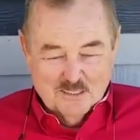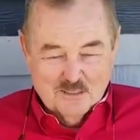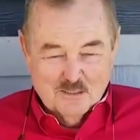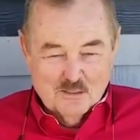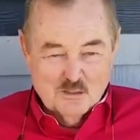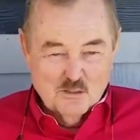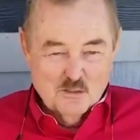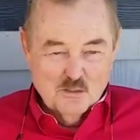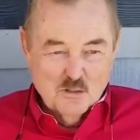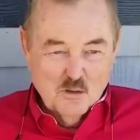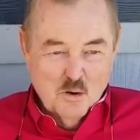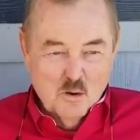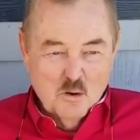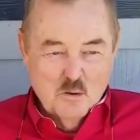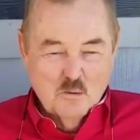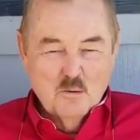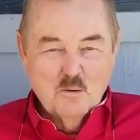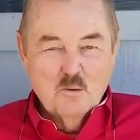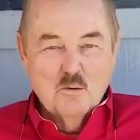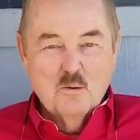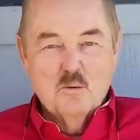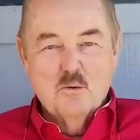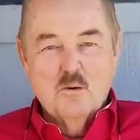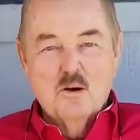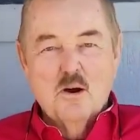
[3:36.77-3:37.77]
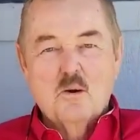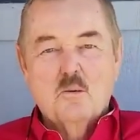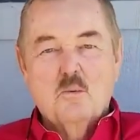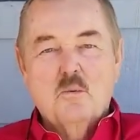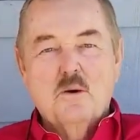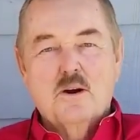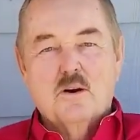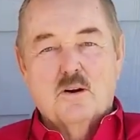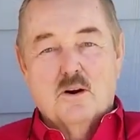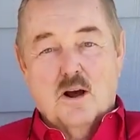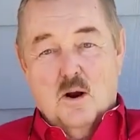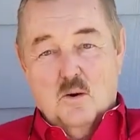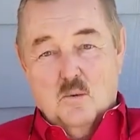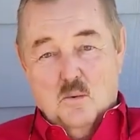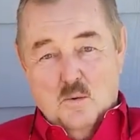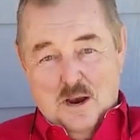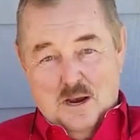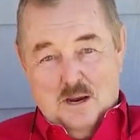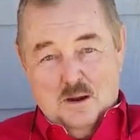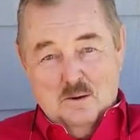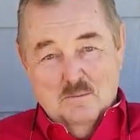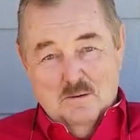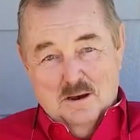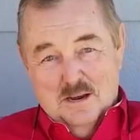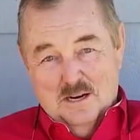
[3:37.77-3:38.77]
So we're not
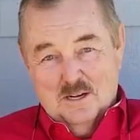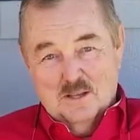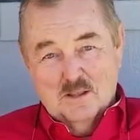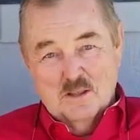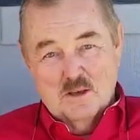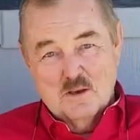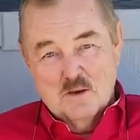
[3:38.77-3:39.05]
recommending that